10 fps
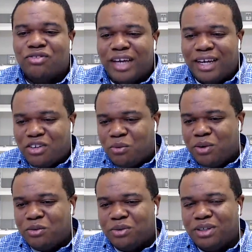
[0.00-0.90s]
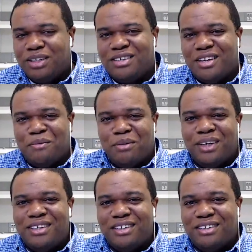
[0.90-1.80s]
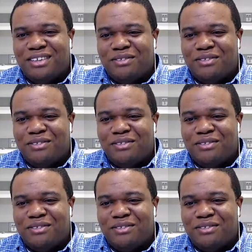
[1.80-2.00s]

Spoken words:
That's what really separates it